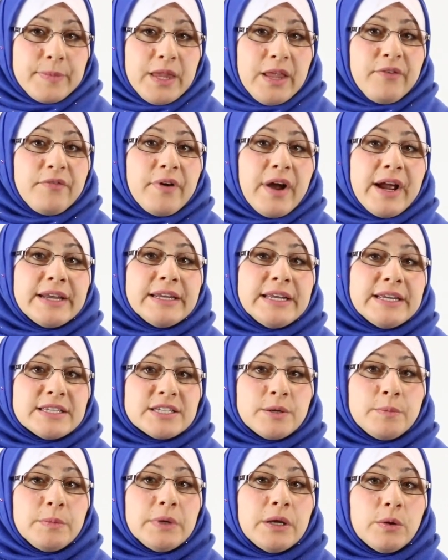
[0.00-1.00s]
If I need
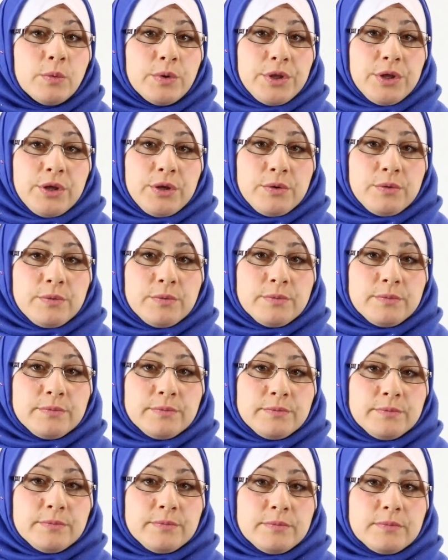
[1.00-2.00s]
to meet with you,
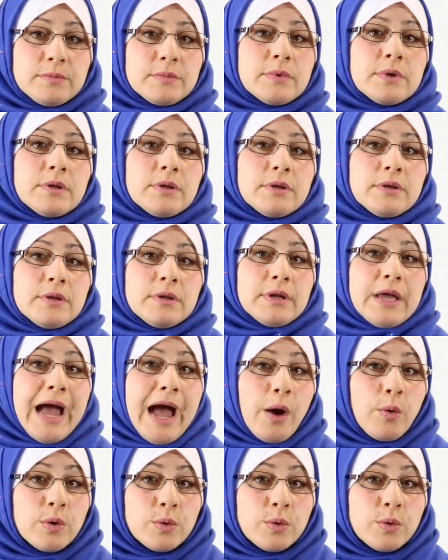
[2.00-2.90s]
how